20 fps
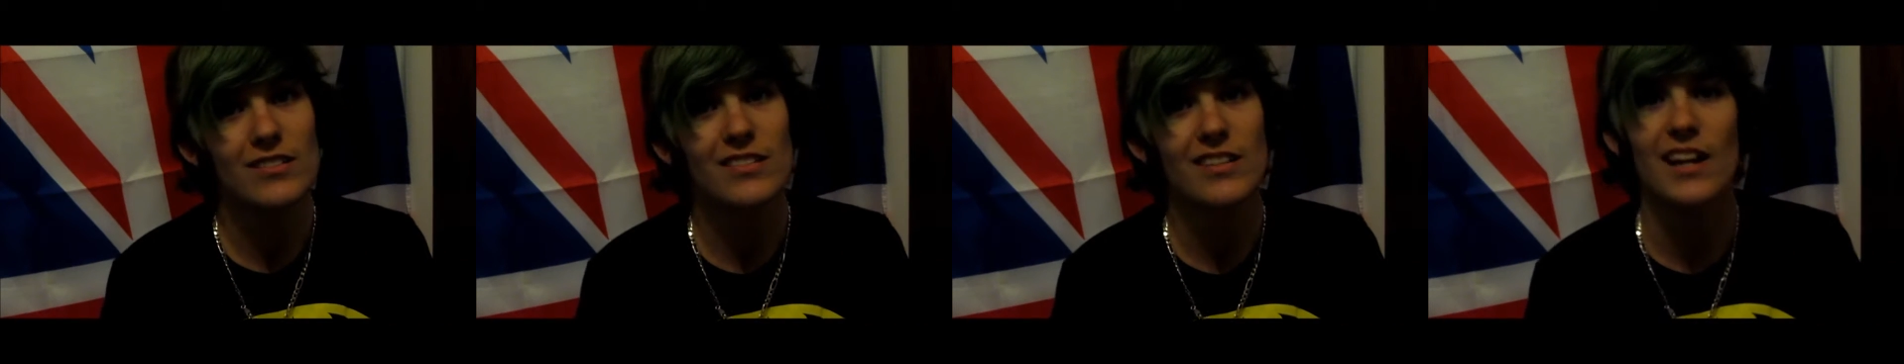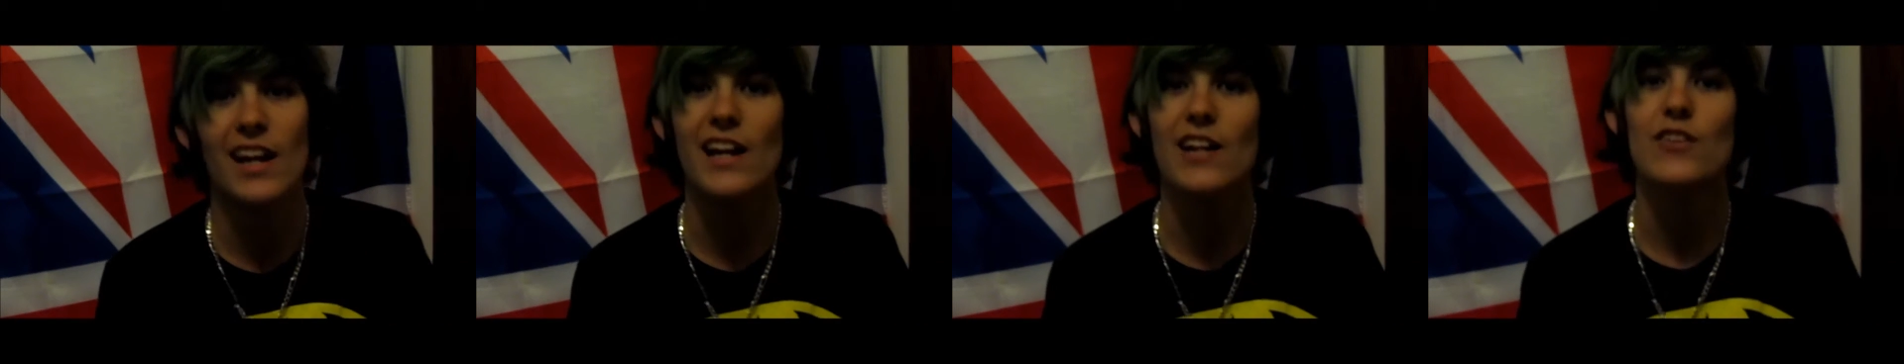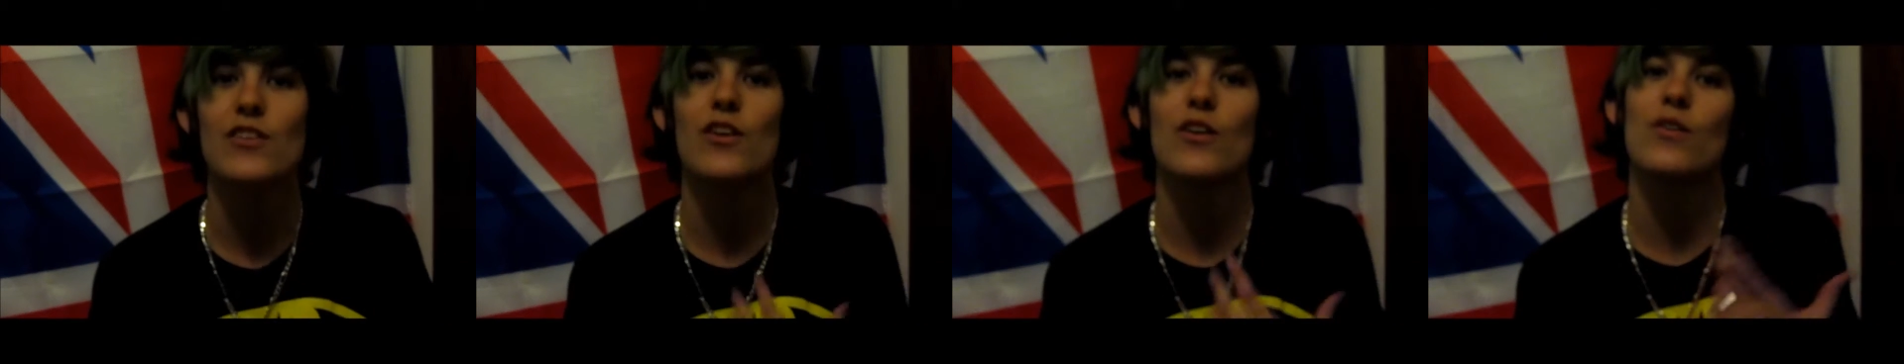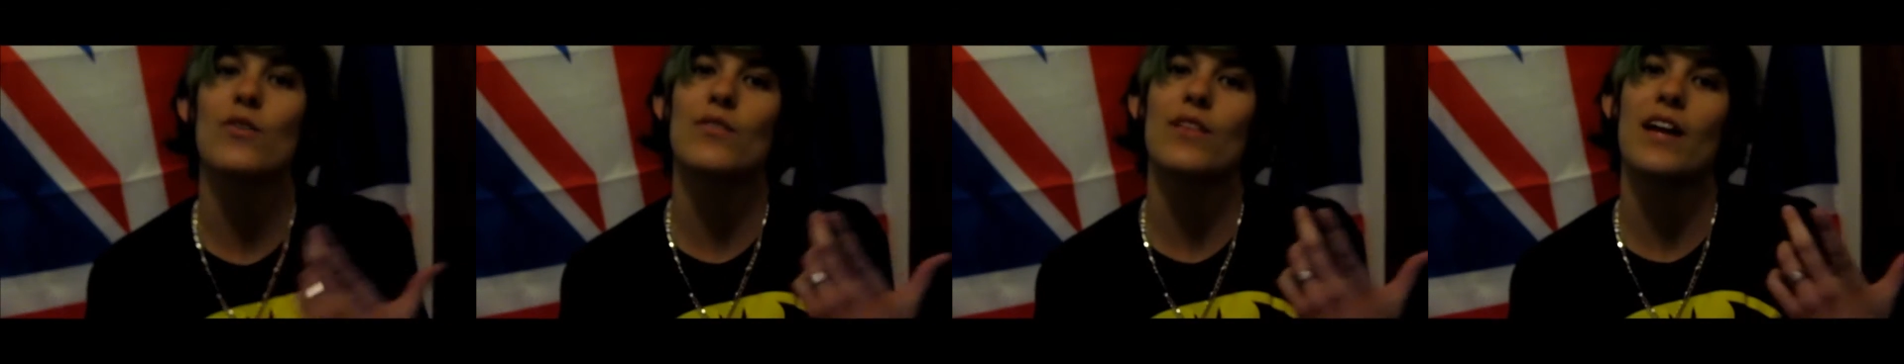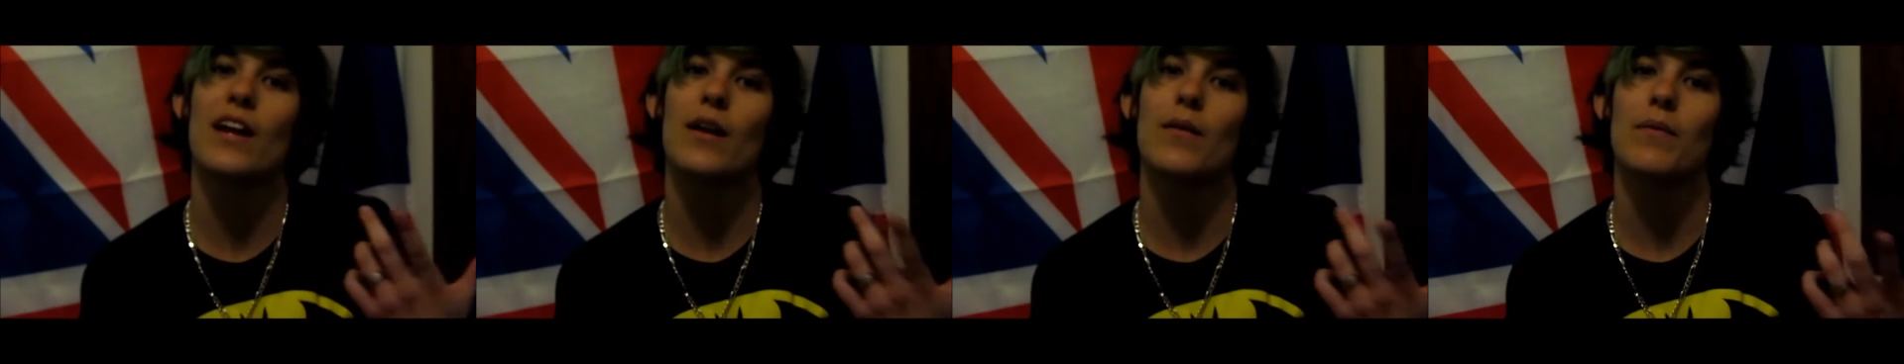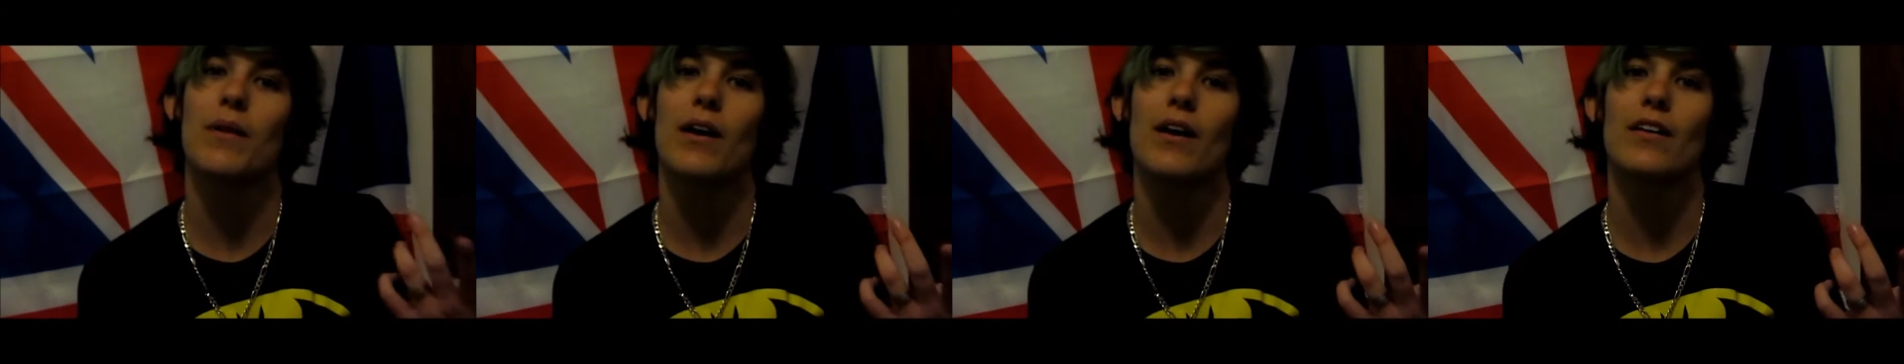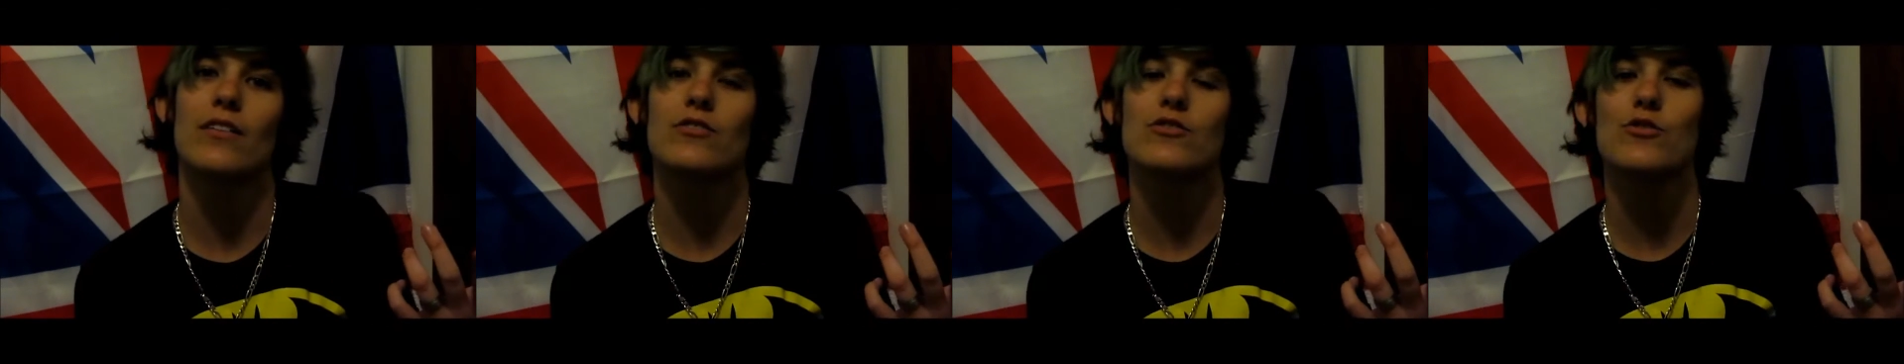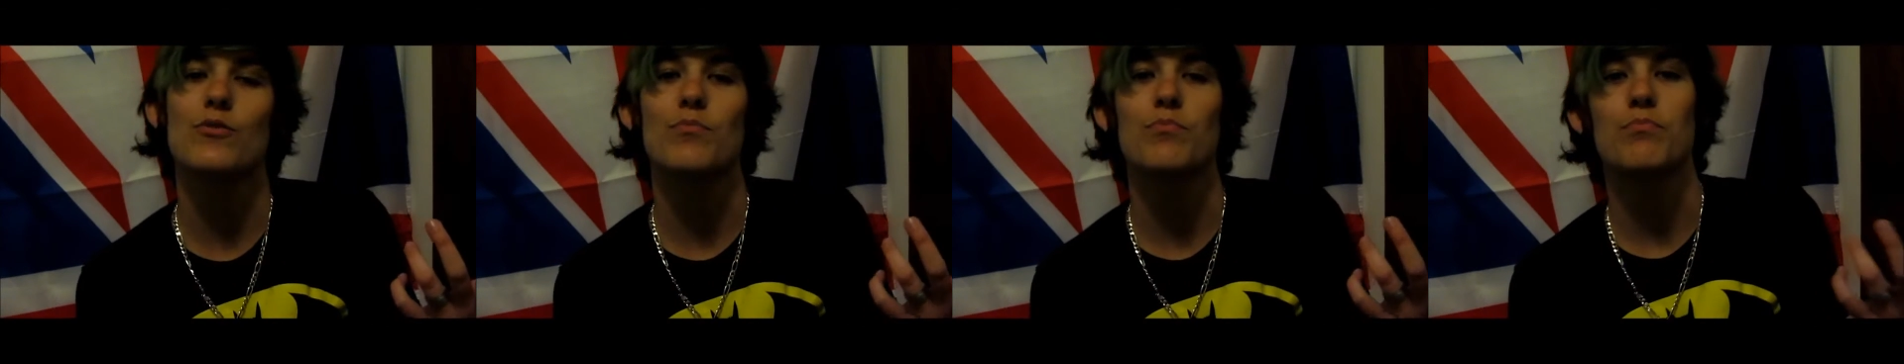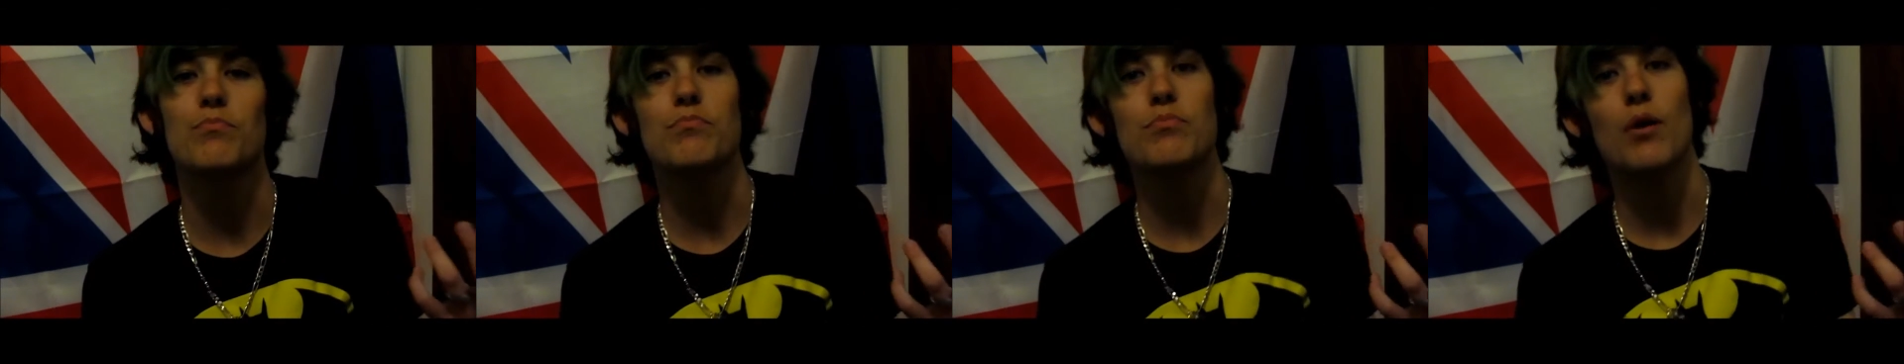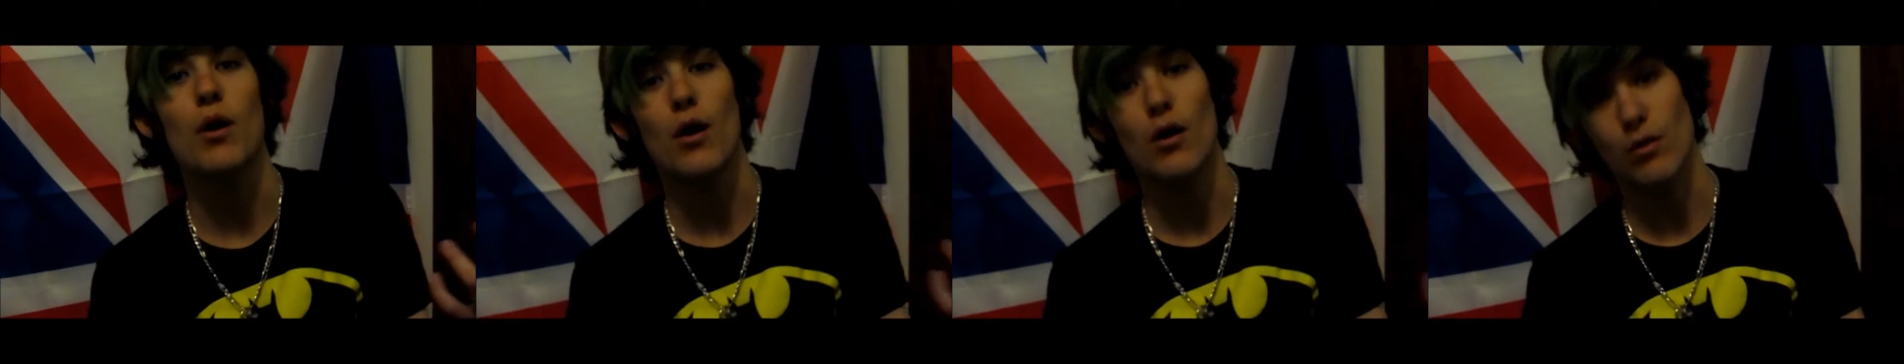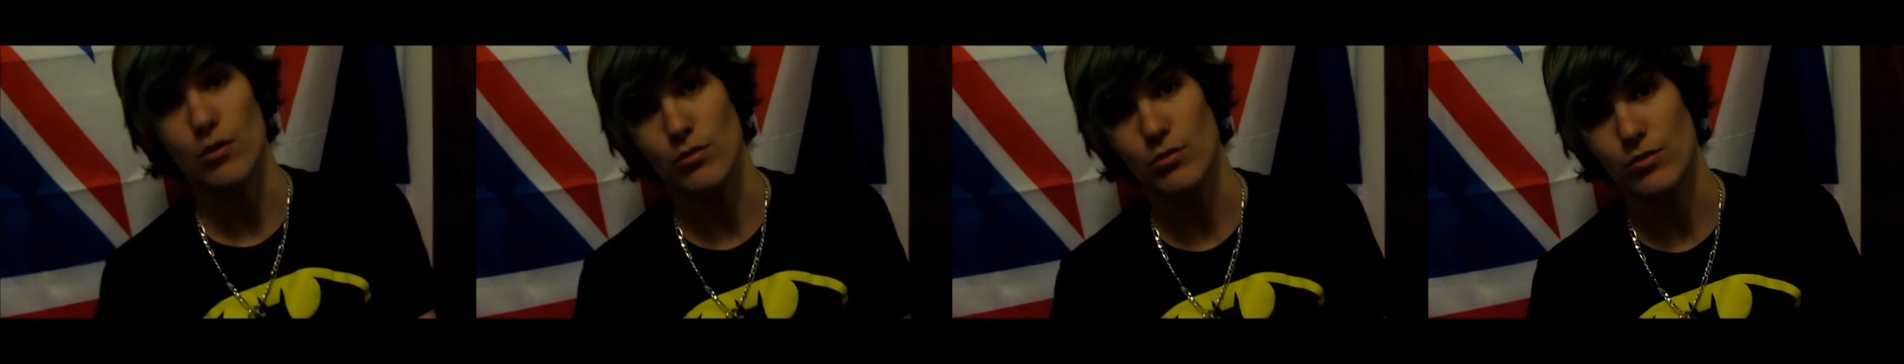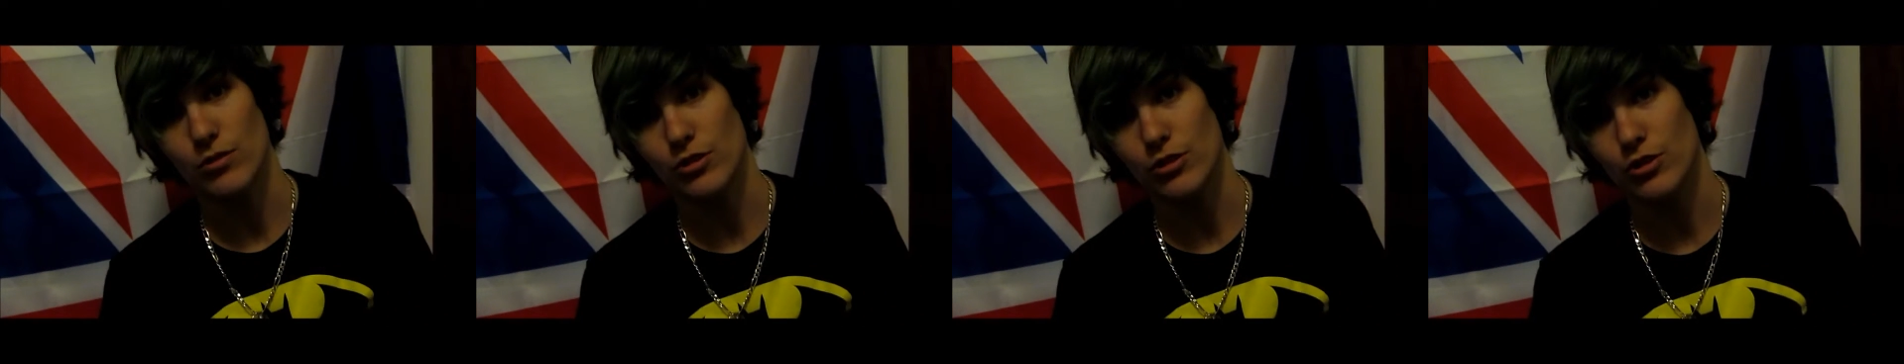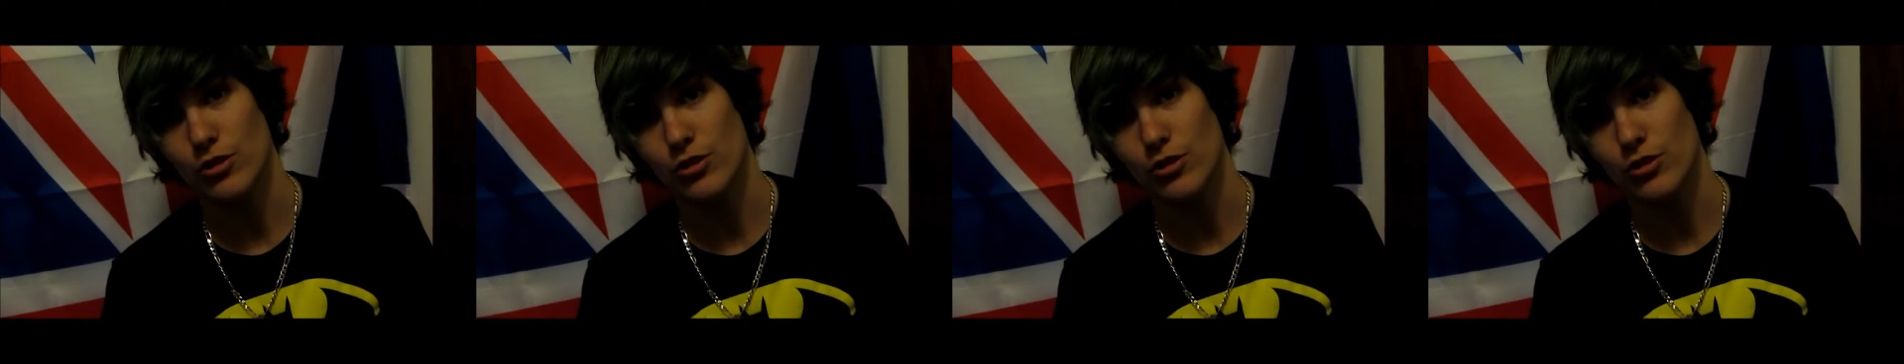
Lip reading: and I know that I'm not supposed